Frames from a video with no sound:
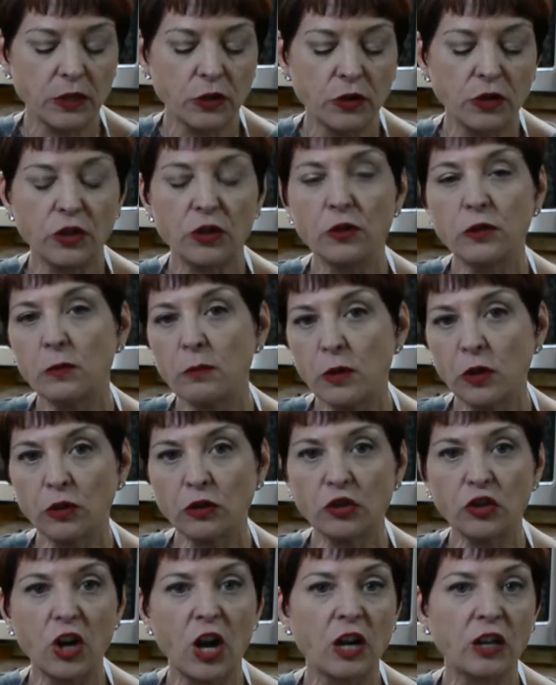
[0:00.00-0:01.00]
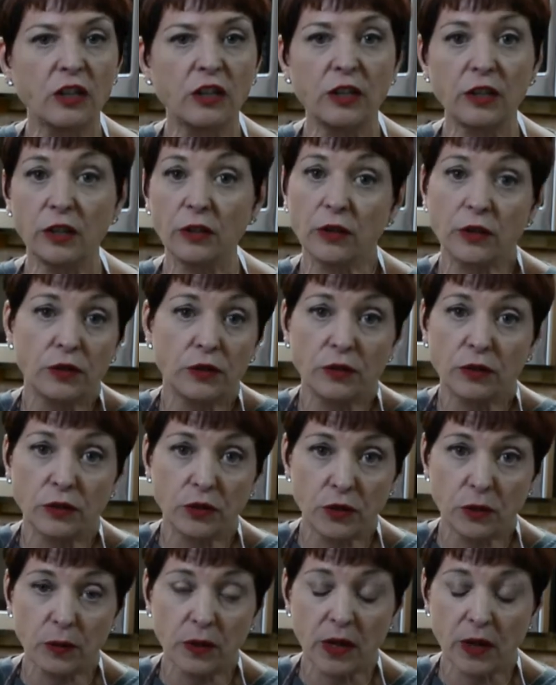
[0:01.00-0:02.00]
You can use milk chocolate, you can
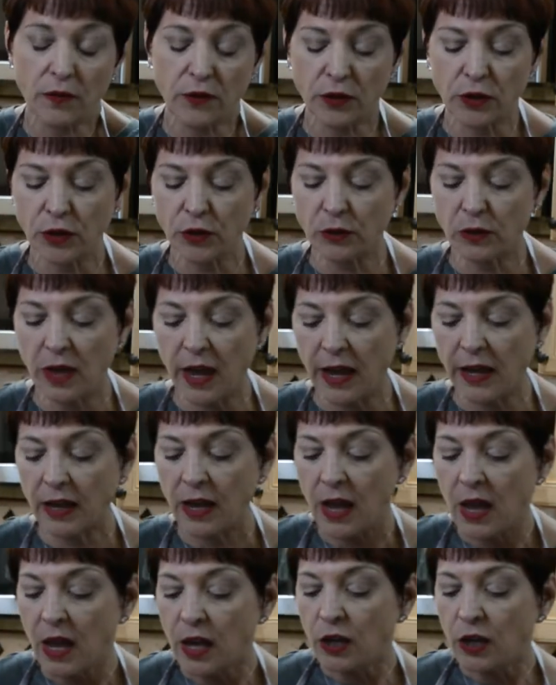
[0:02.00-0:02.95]
do whatever you'd like.